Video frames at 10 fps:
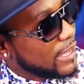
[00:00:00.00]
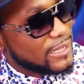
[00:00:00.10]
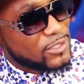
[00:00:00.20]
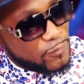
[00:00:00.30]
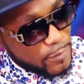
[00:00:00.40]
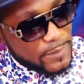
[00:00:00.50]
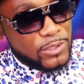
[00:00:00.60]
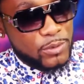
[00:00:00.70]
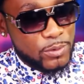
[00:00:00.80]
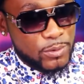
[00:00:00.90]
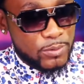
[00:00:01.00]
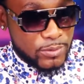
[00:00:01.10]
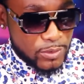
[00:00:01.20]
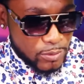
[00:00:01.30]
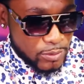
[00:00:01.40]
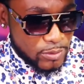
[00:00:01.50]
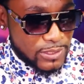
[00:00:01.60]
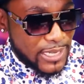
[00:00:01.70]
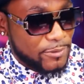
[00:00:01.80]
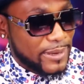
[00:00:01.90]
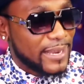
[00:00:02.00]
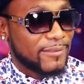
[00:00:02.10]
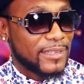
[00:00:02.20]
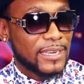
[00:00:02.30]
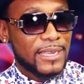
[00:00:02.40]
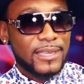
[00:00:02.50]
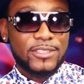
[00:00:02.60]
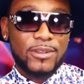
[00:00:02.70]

Mm-hmm. For me to sound relevant.